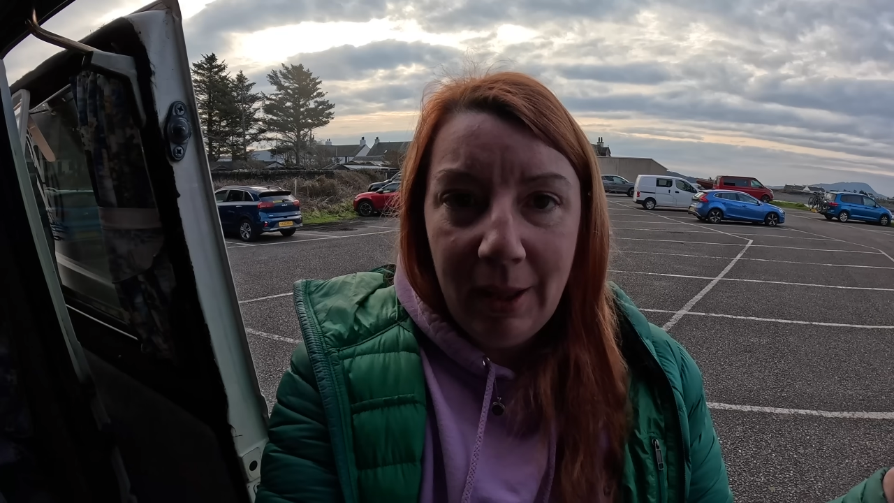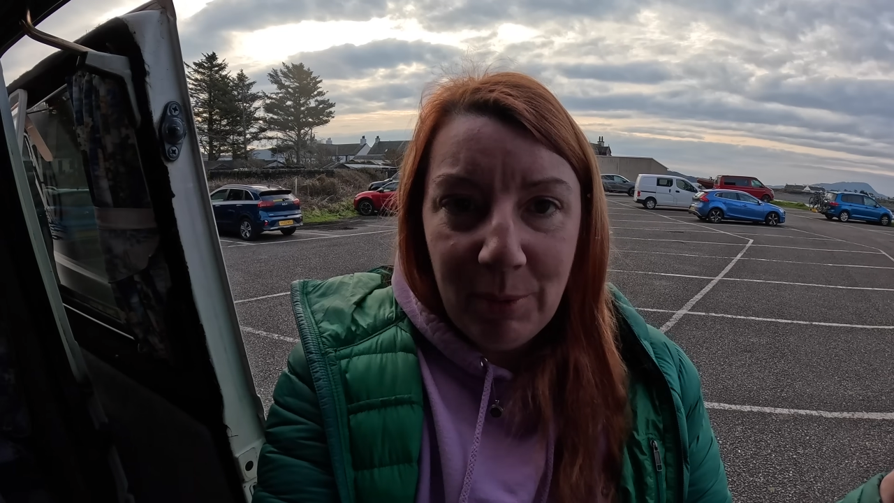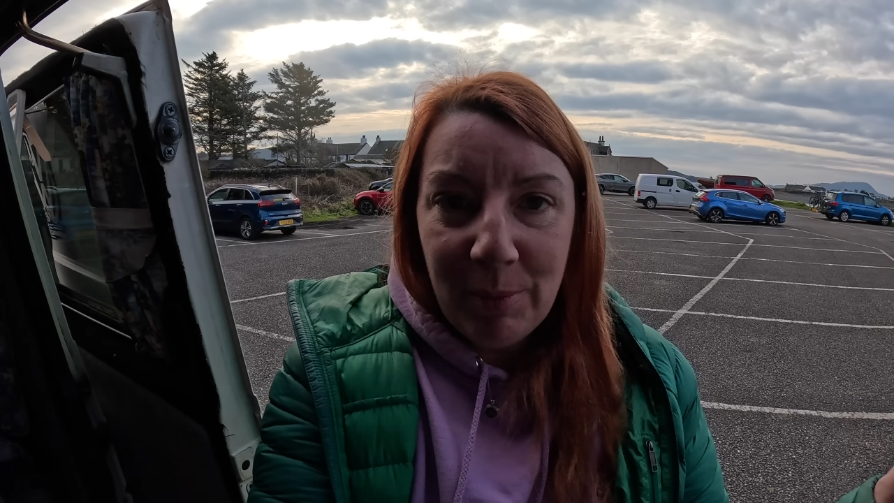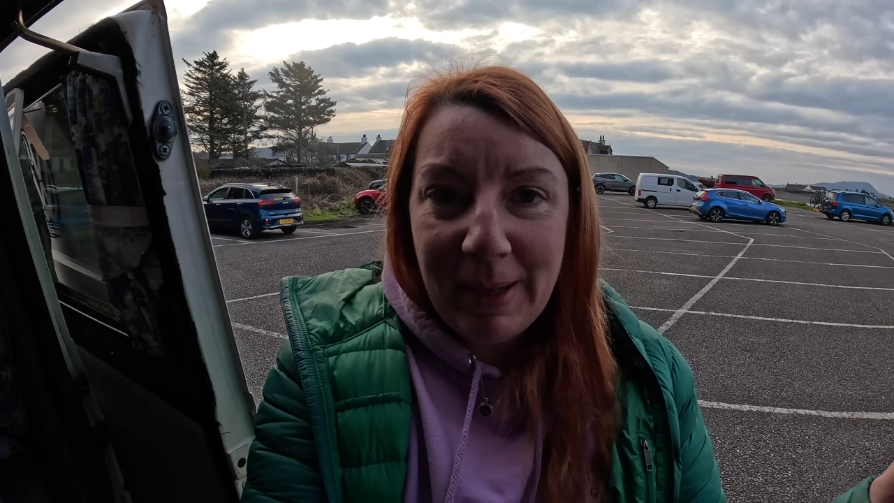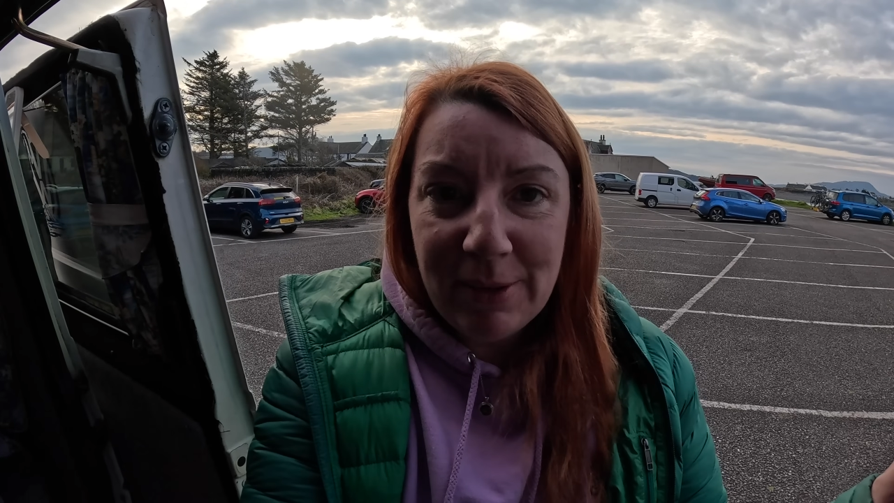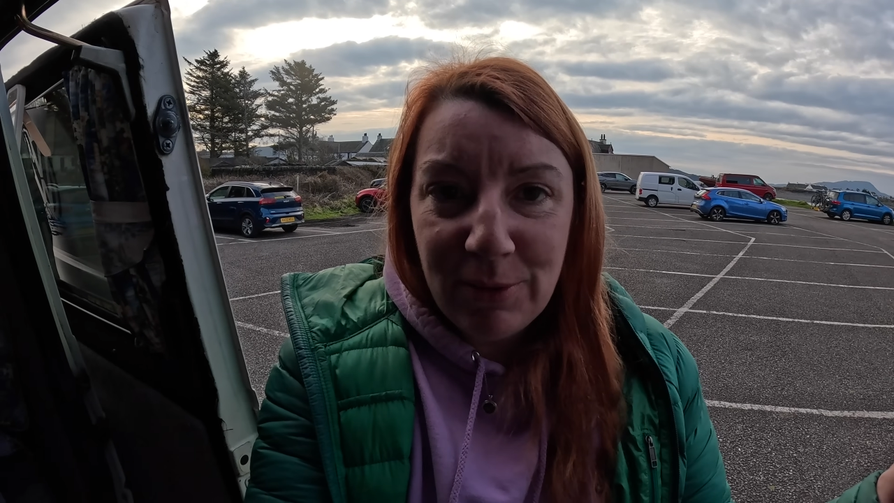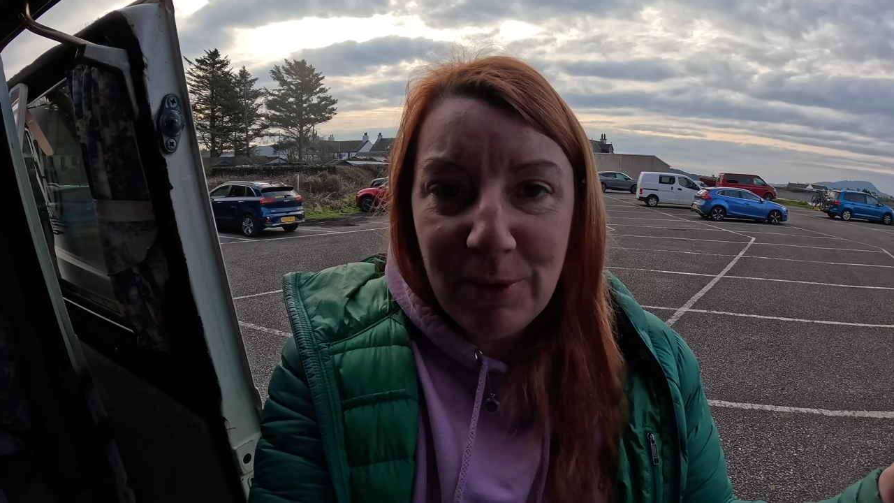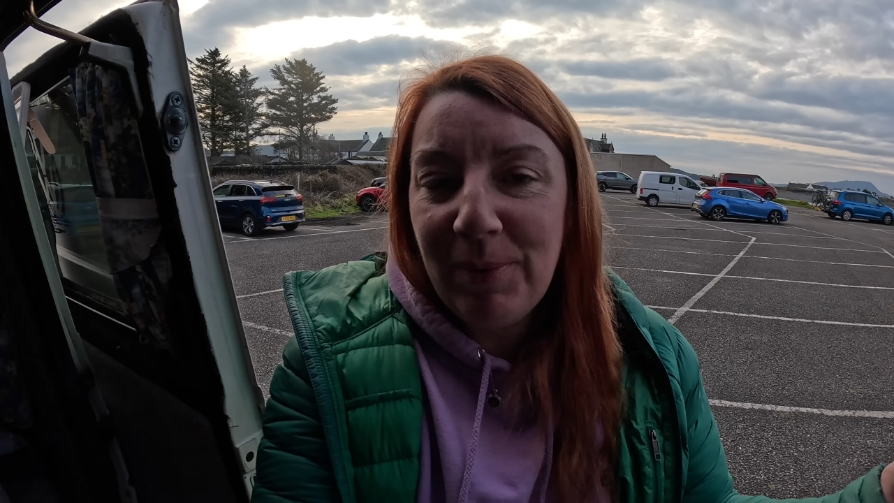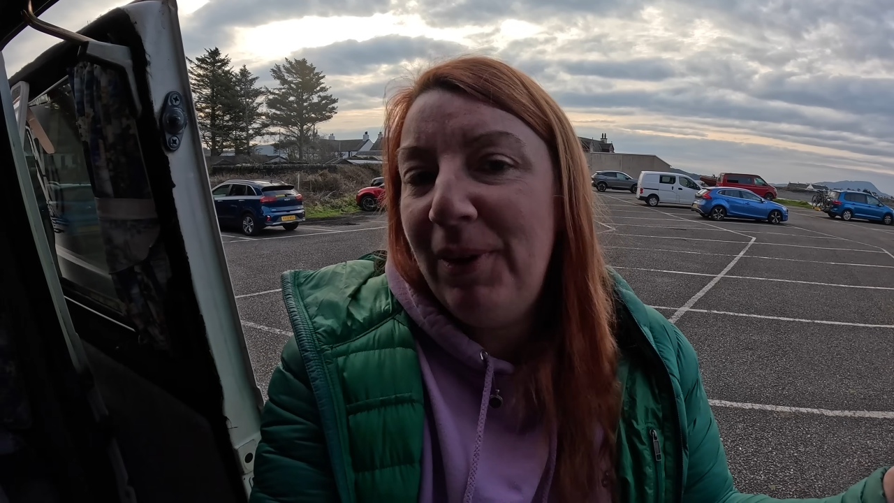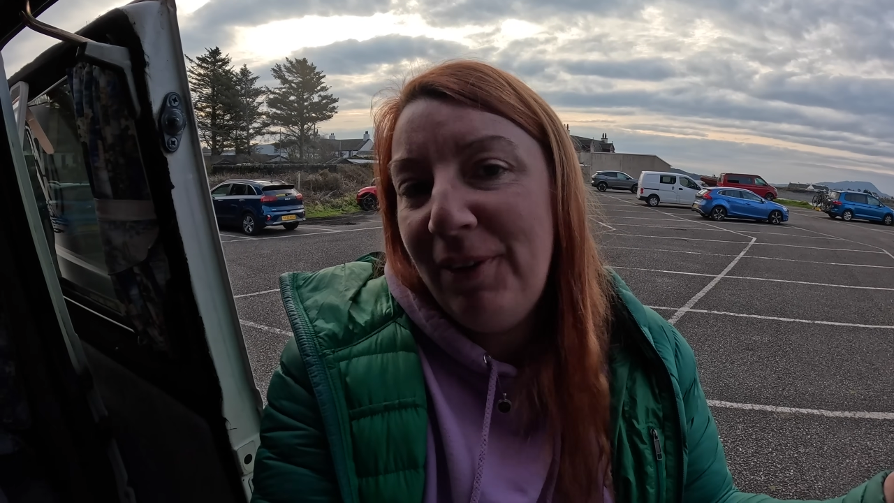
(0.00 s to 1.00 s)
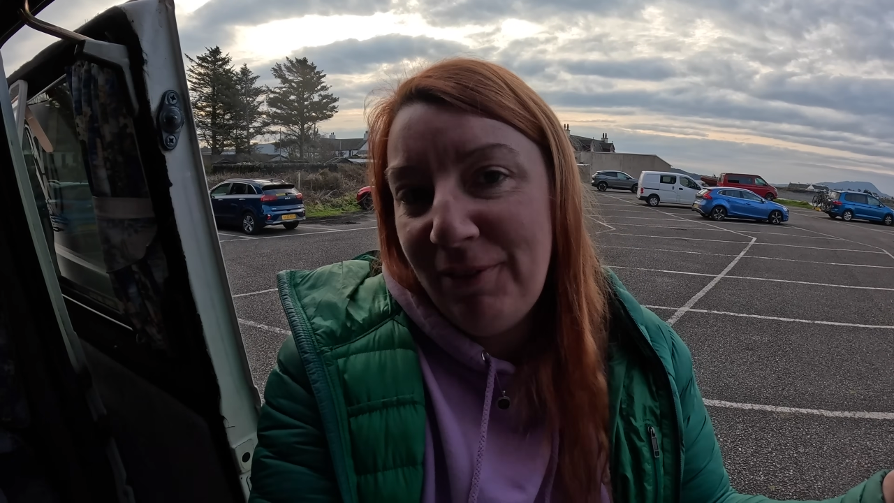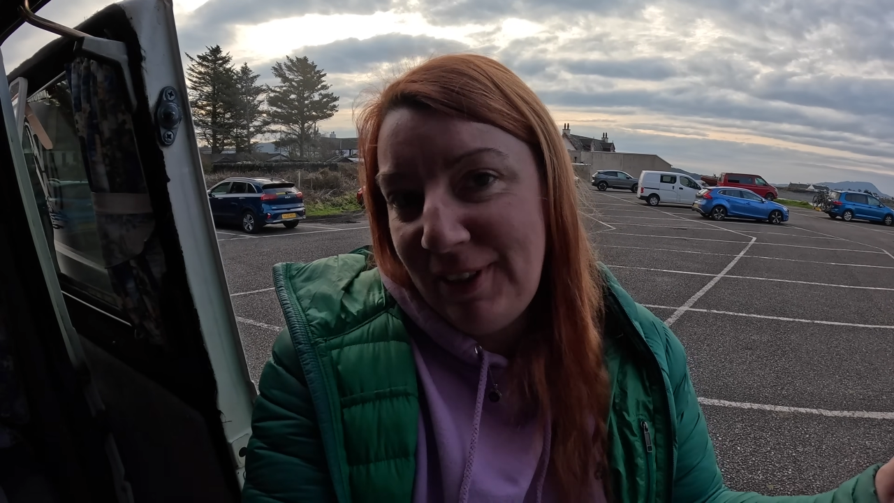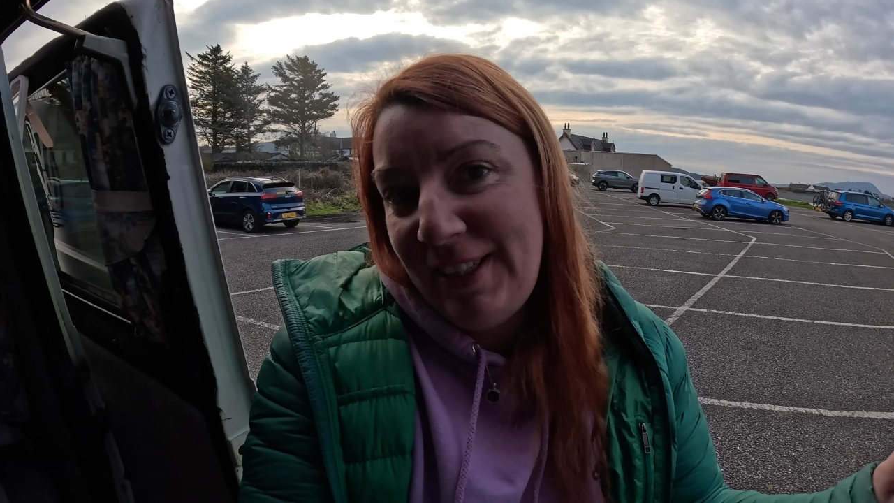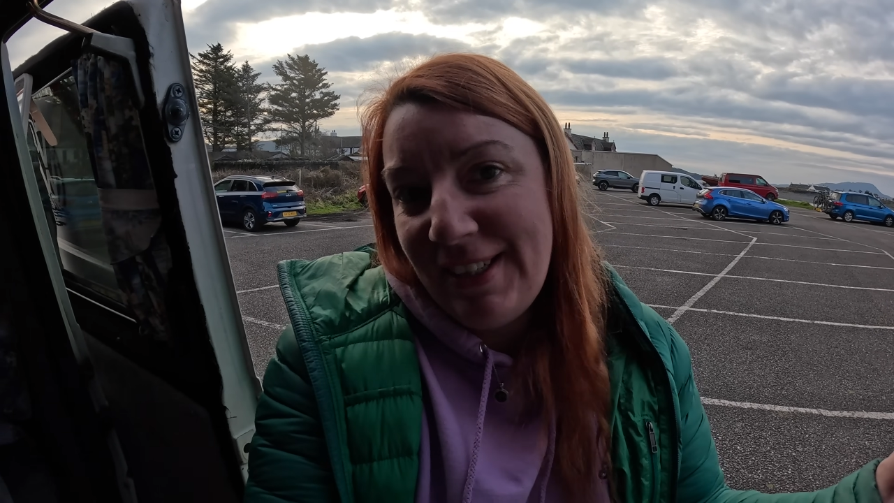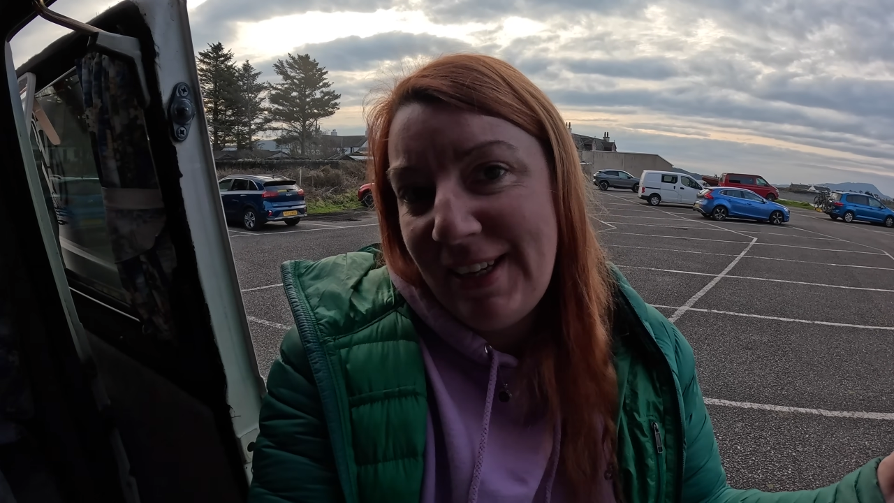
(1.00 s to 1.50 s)
all packed up,
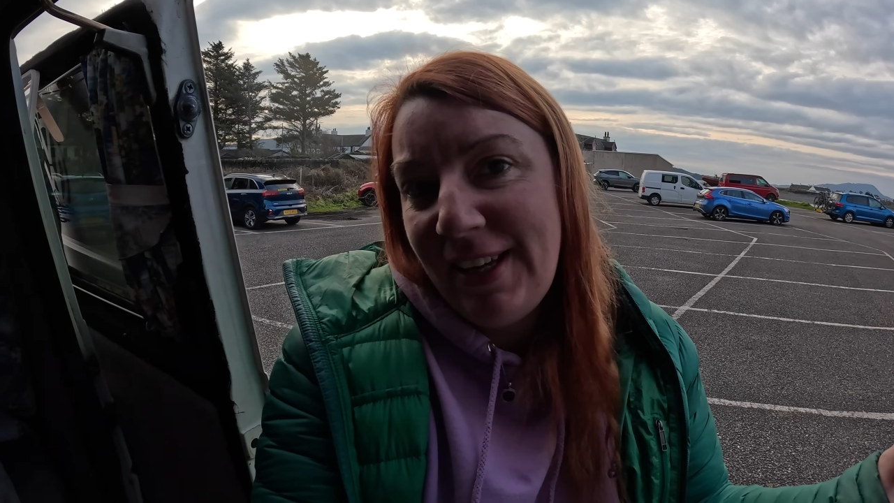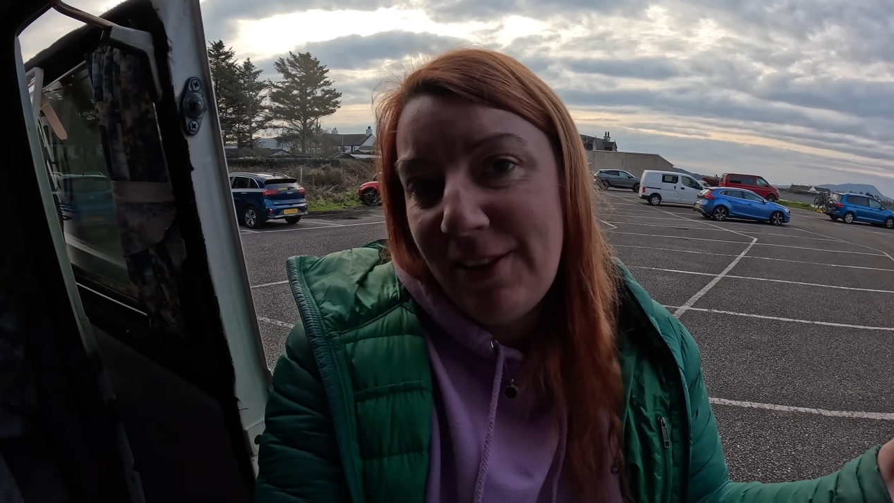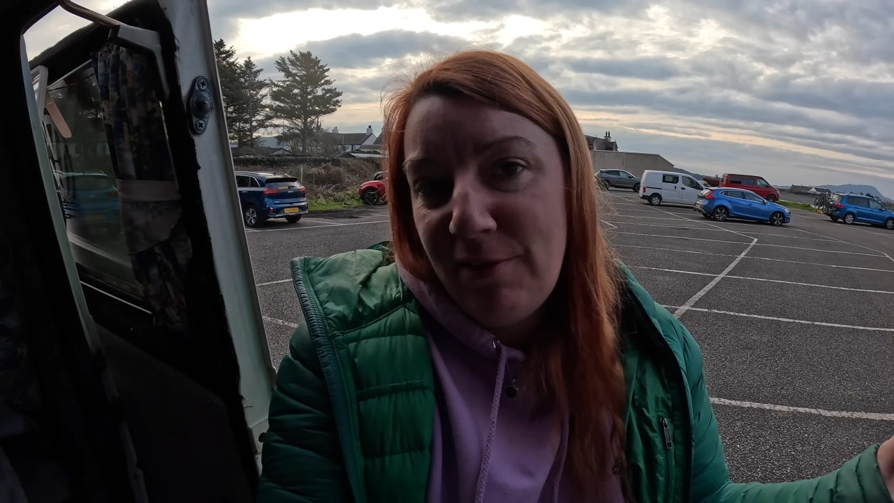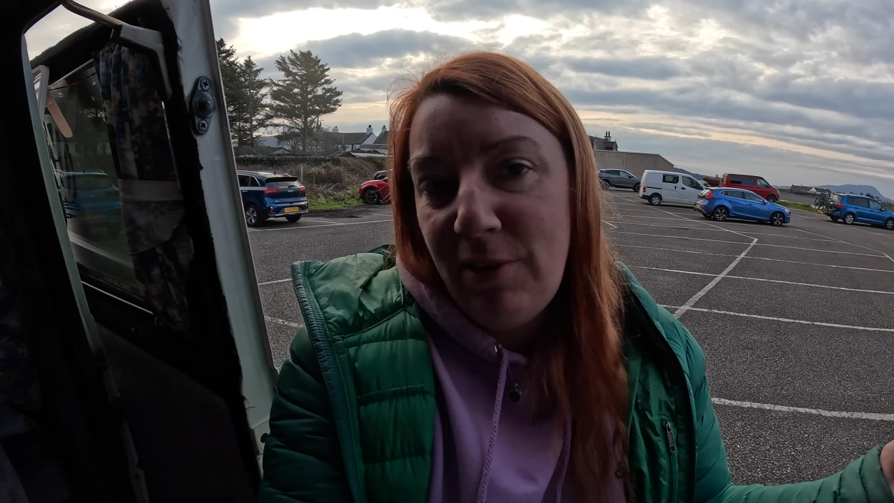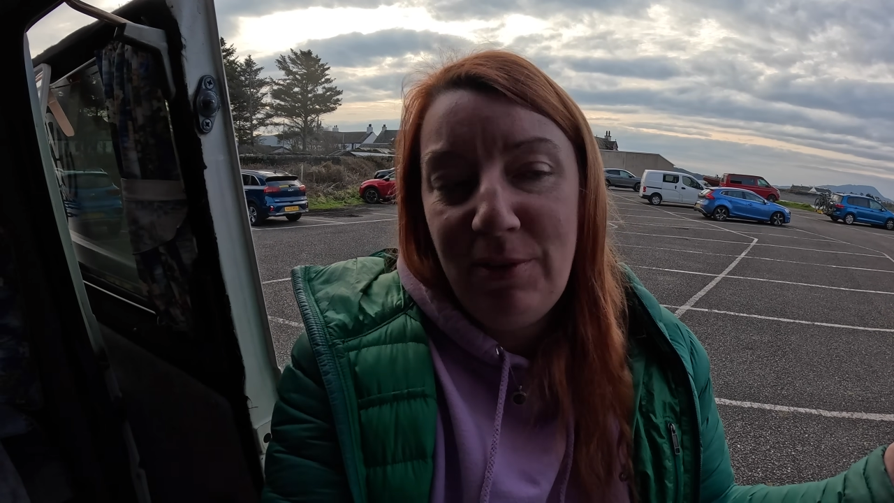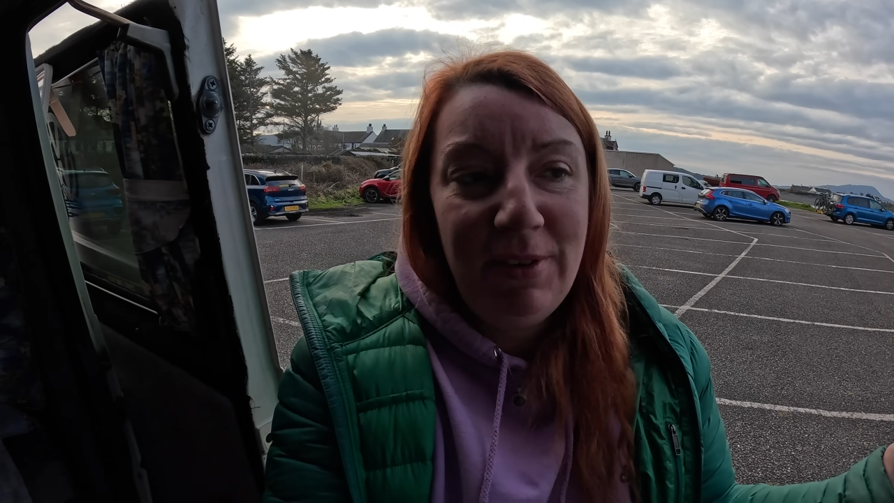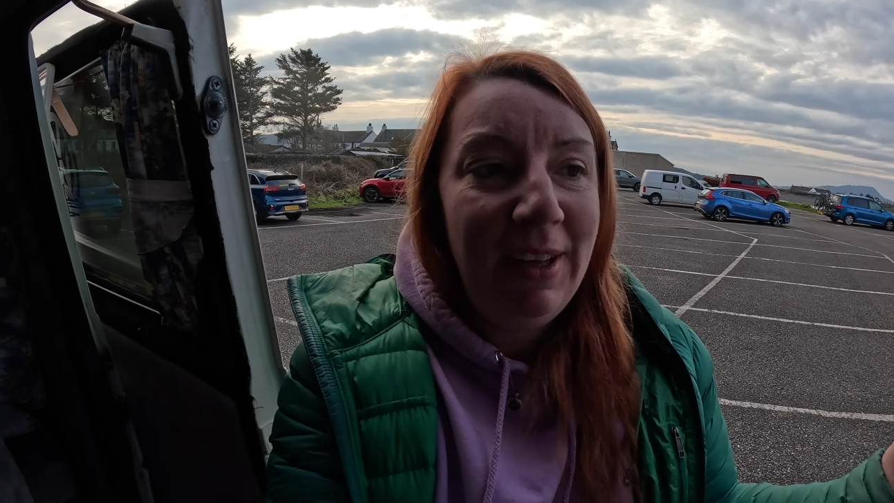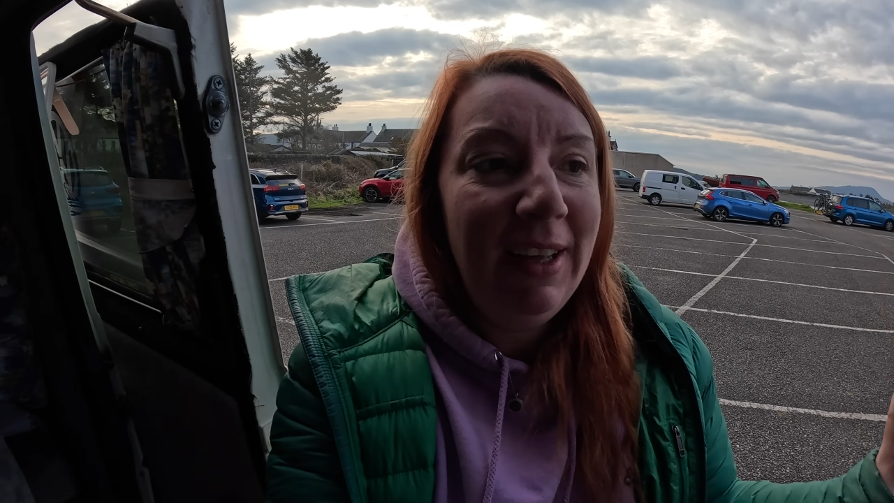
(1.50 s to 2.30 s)
ready to hit the road.